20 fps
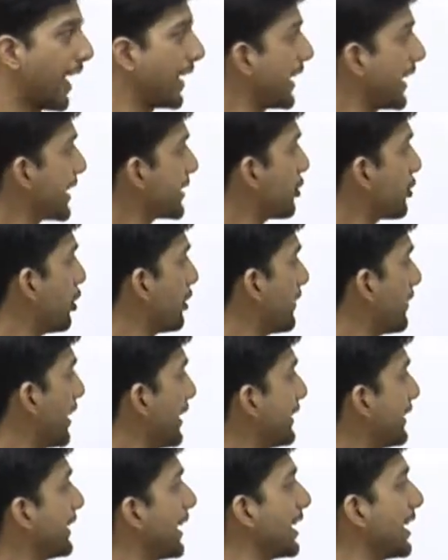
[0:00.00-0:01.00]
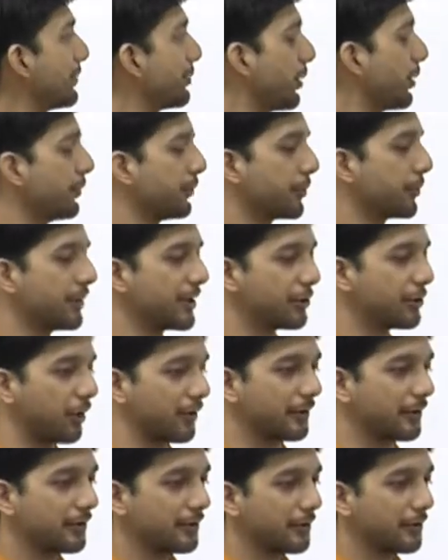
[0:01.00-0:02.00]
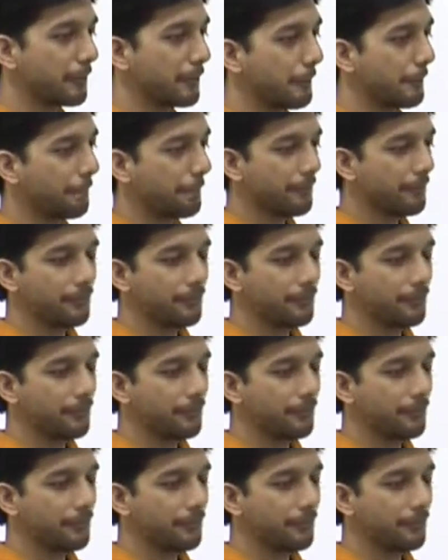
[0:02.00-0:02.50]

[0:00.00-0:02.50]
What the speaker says: and that's how my entire problem would be solved.